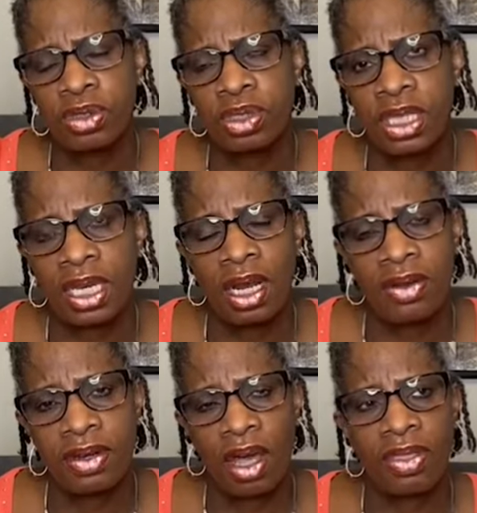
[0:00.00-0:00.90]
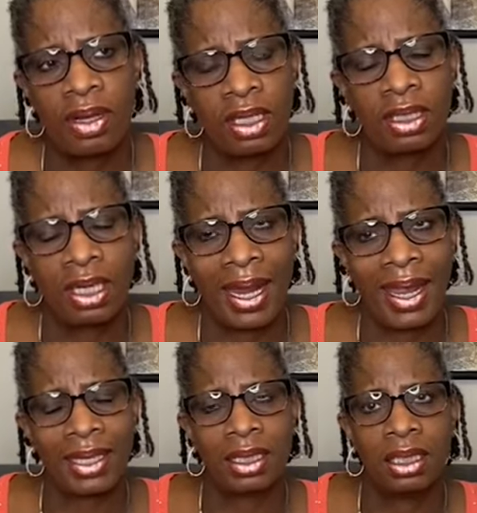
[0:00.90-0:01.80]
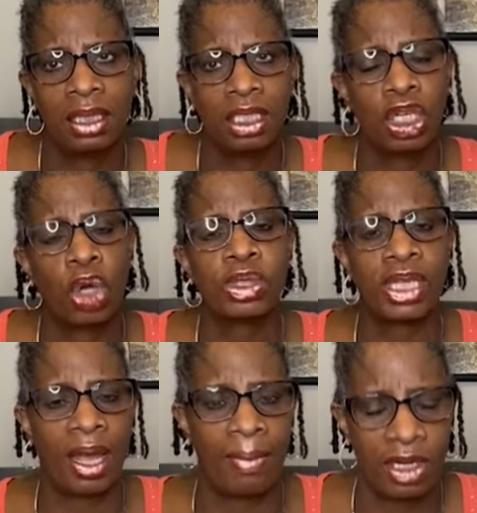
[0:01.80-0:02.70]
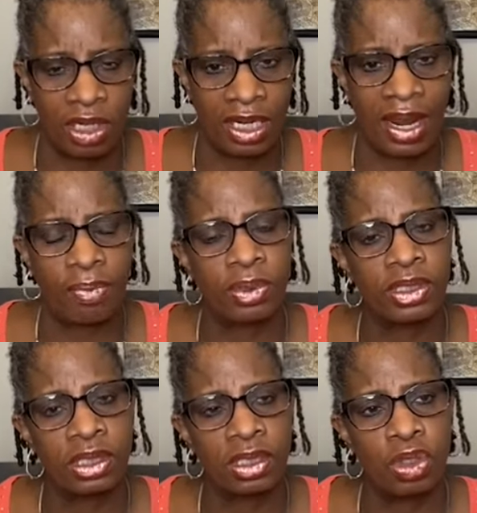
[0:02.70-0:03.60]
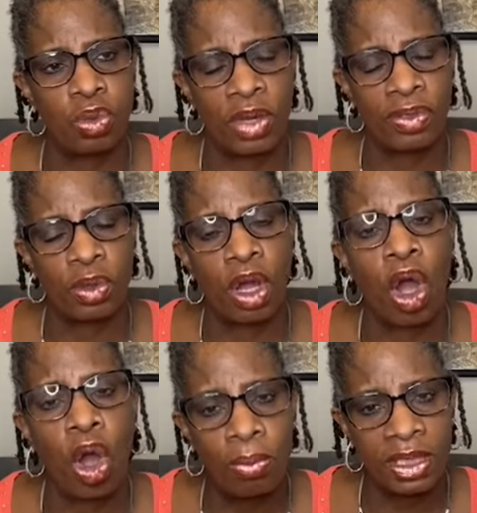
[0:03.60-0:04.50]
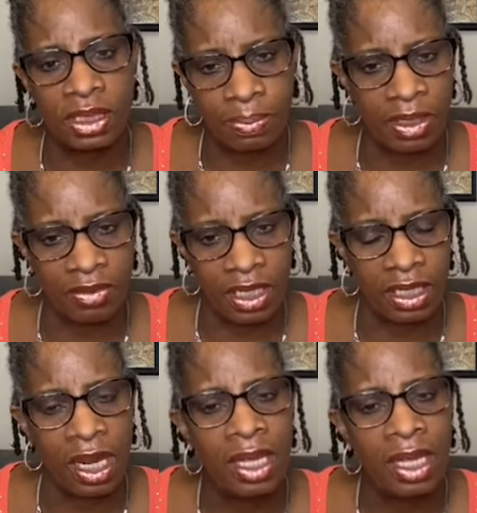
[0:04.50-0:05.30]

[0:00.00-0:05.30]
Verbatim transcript: said another, like, low time in your life was you went through a homeless period.